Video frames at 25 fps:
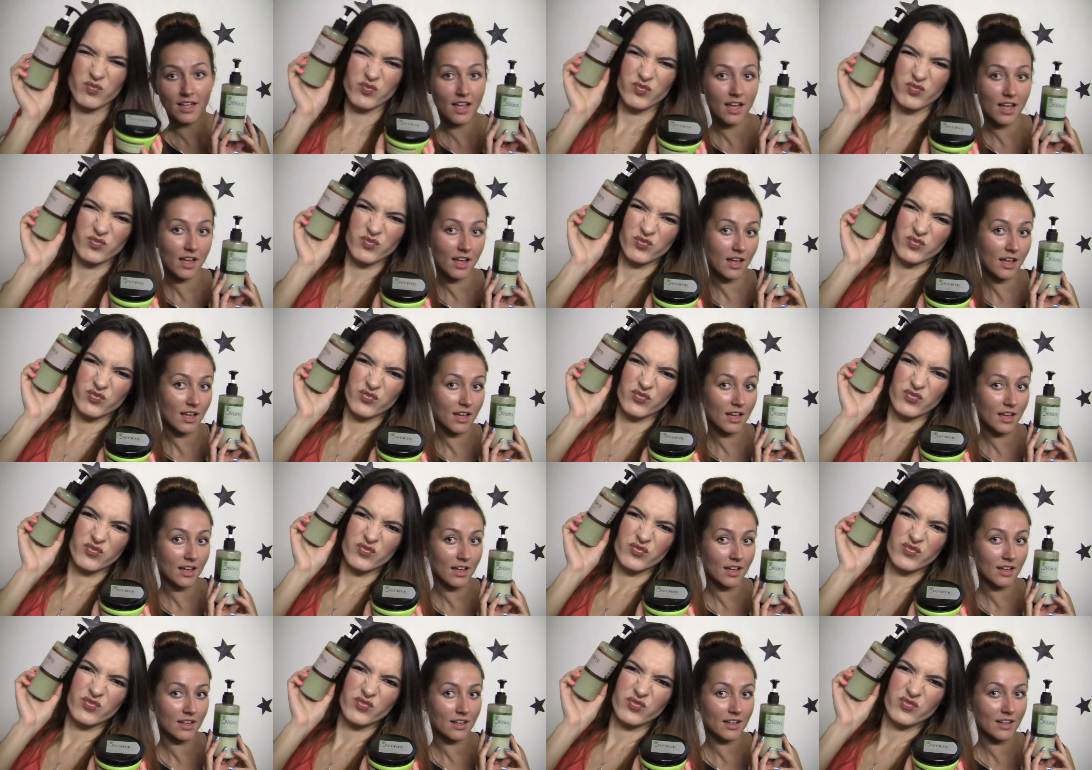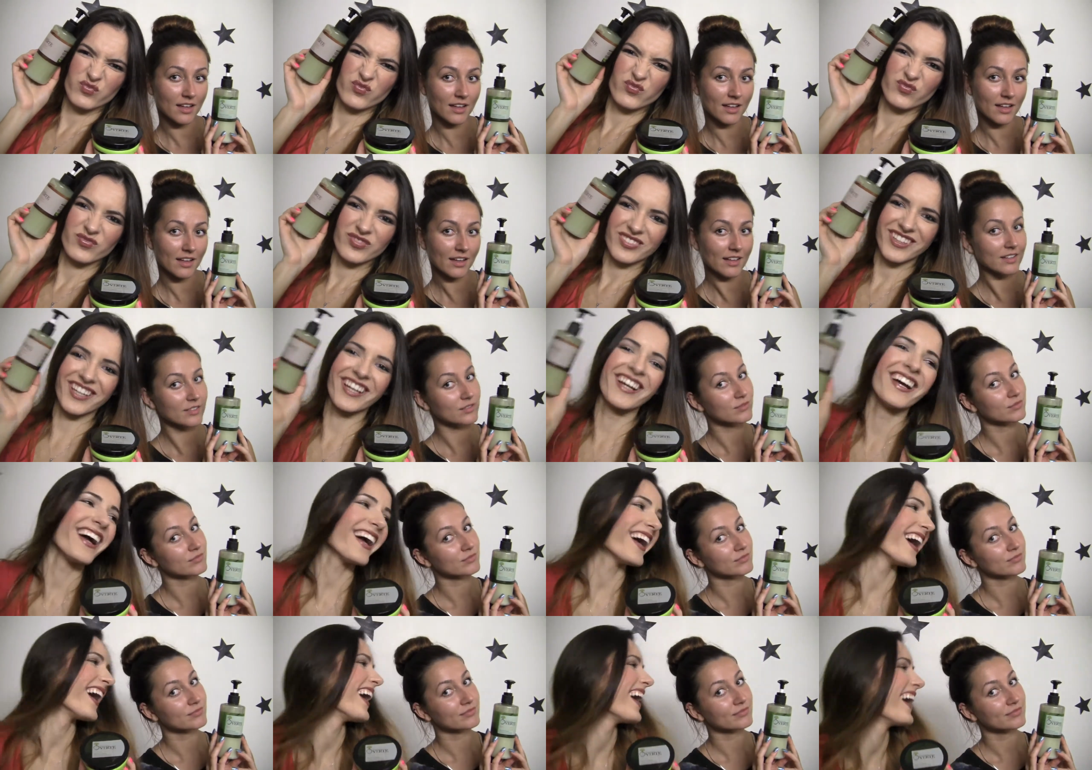
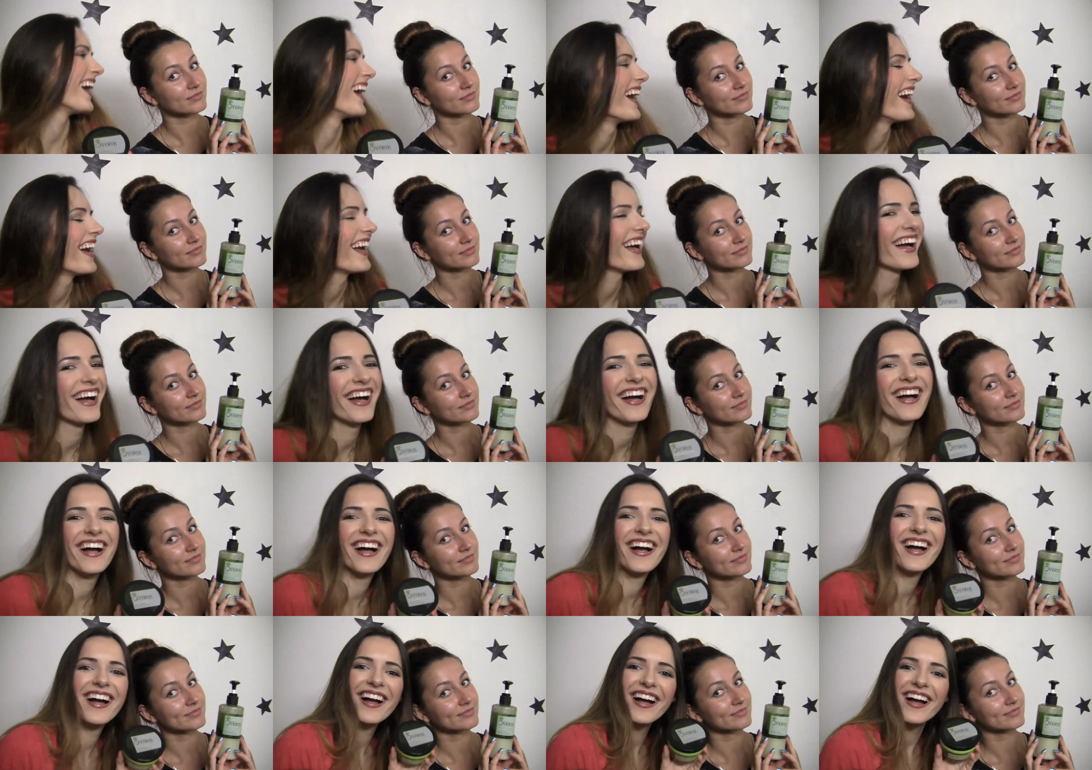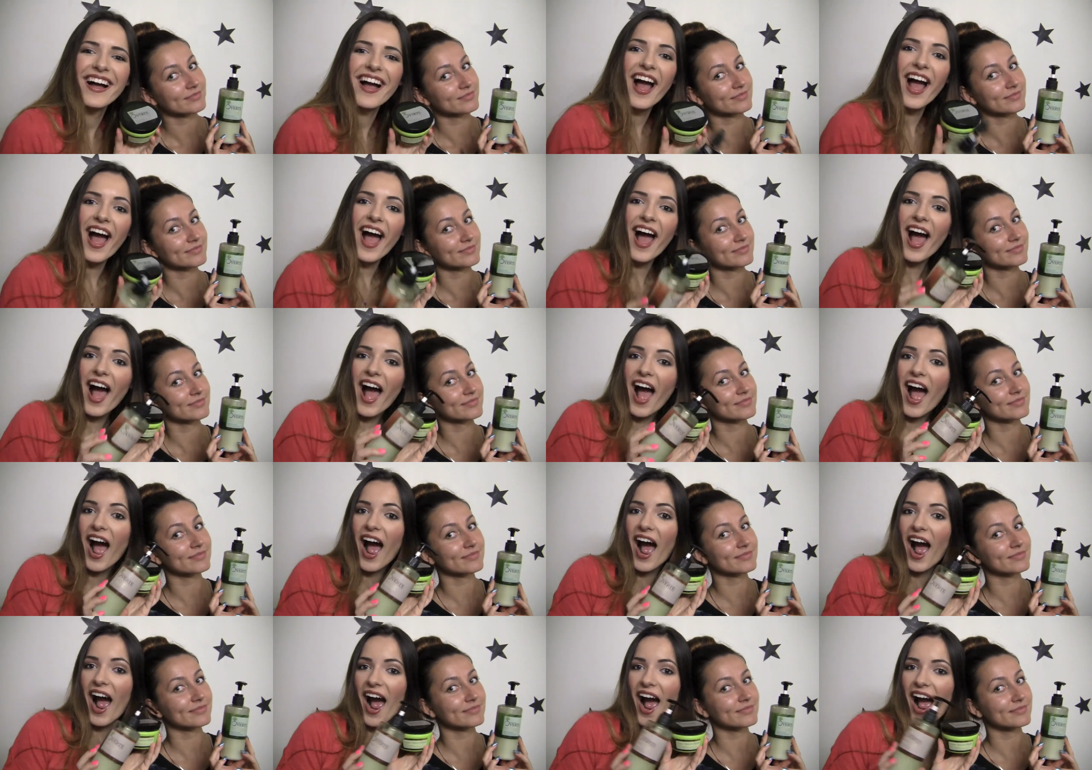
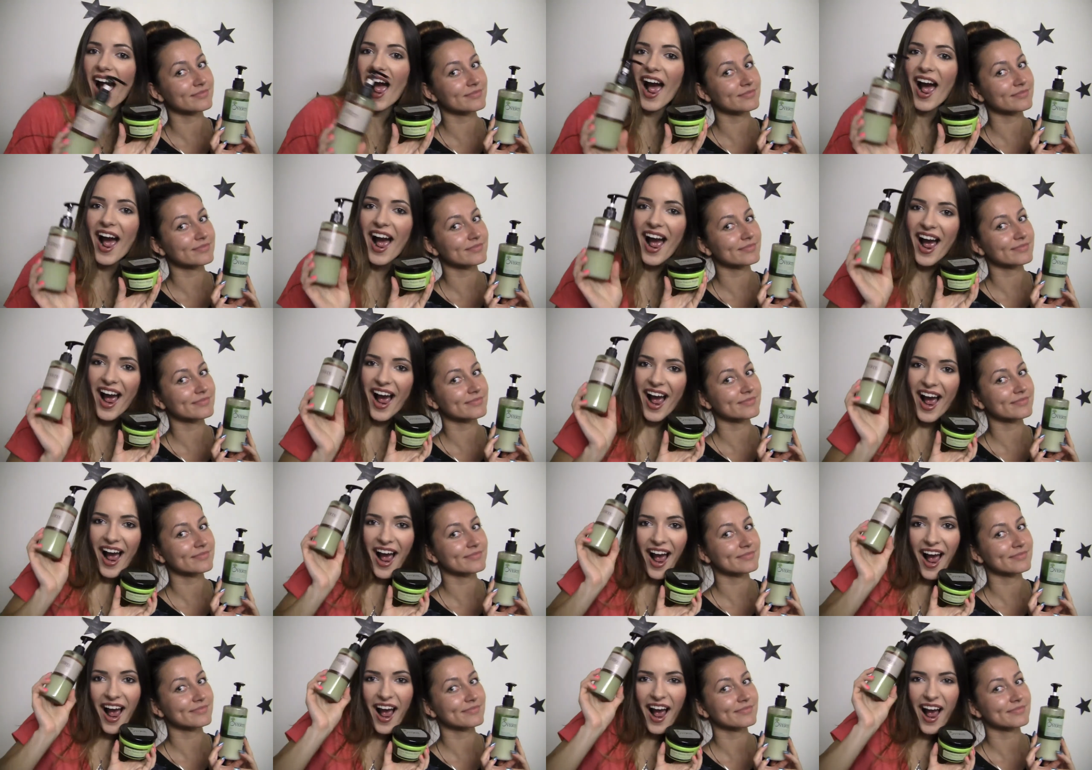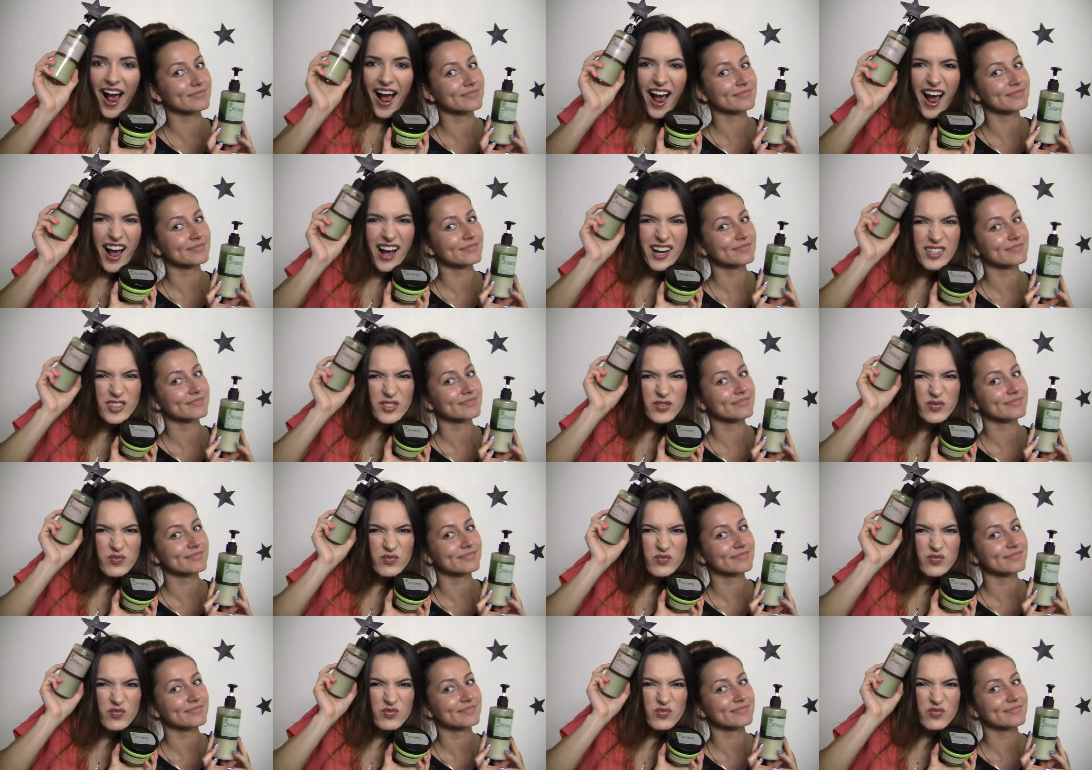
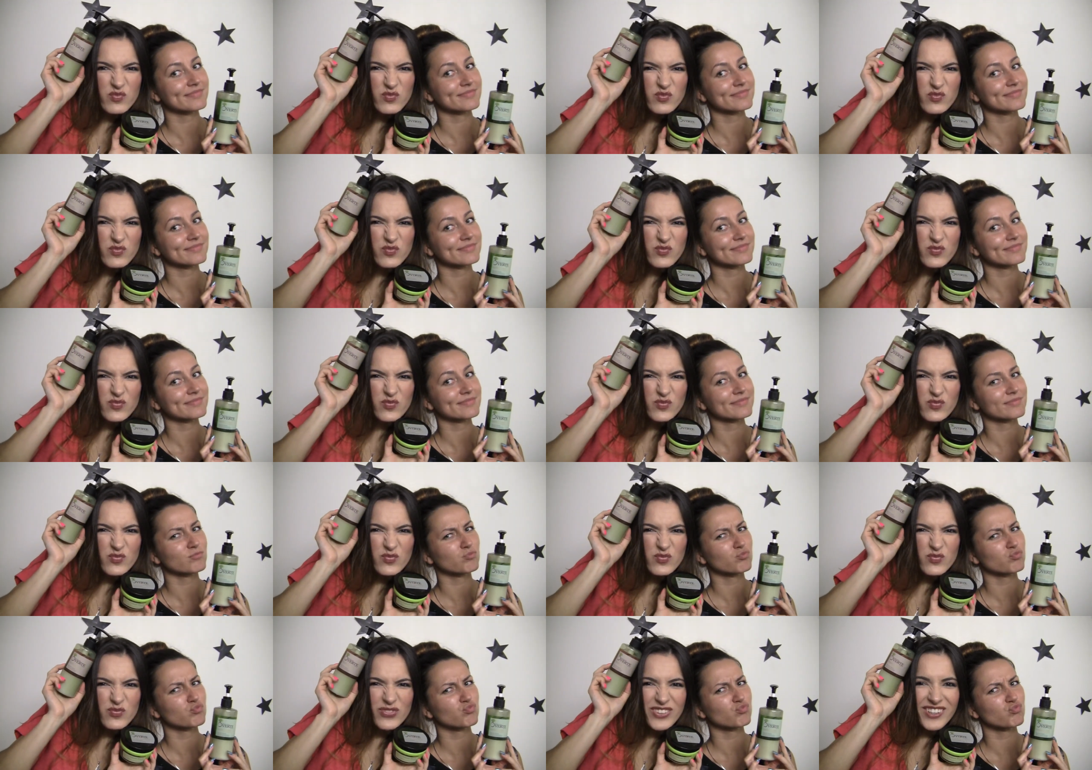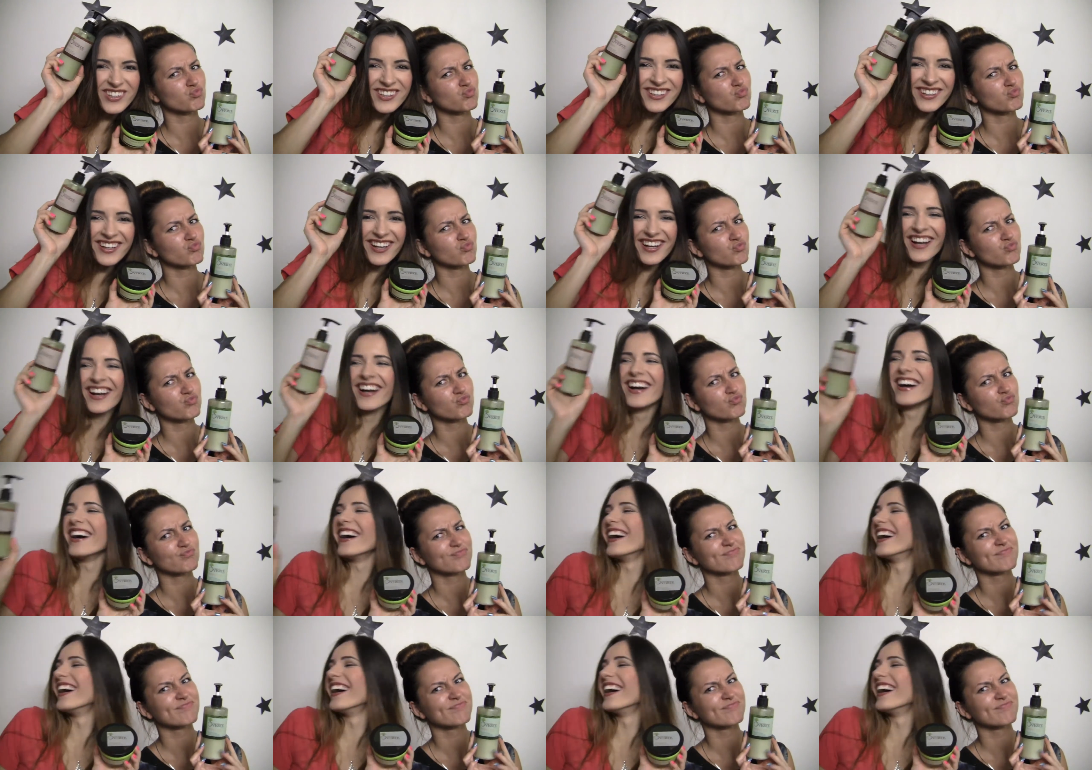Nothing is said.